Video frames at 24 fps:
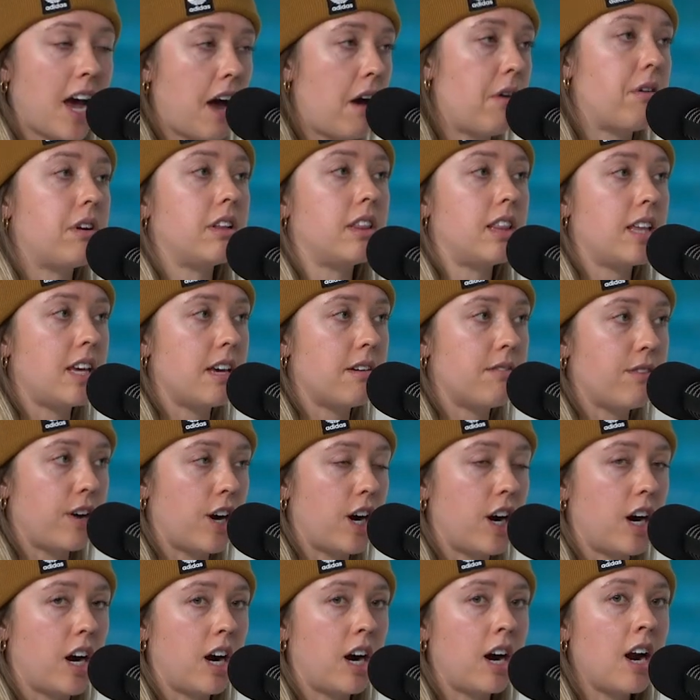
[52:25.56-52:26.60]
cowardly of
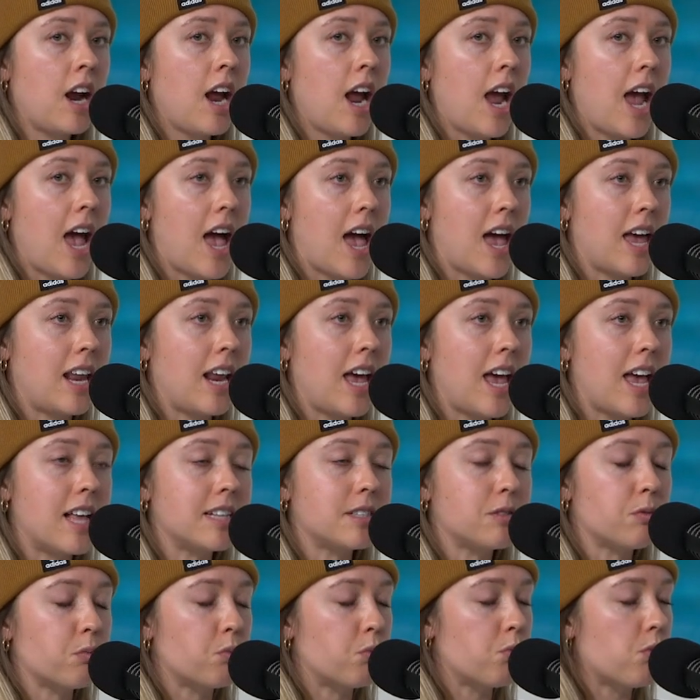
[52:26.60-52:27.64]
her. I do too. And
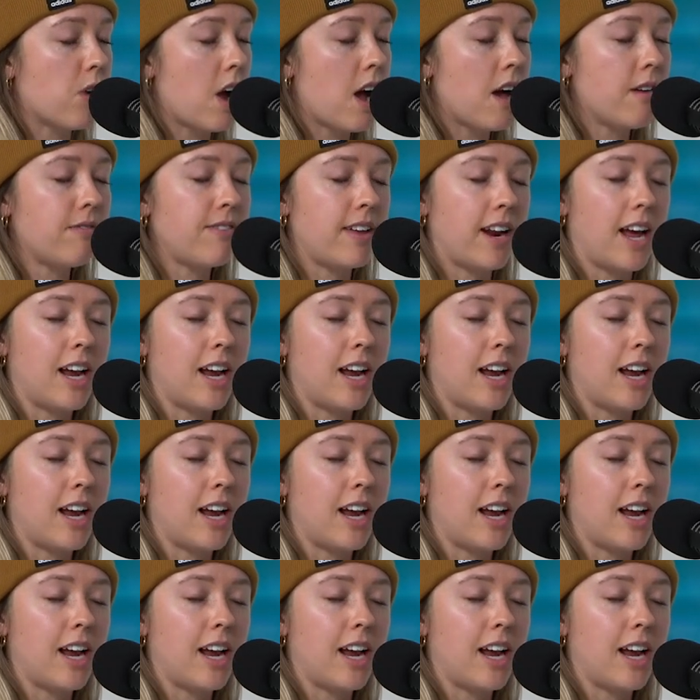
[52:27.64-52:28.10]
it's rough.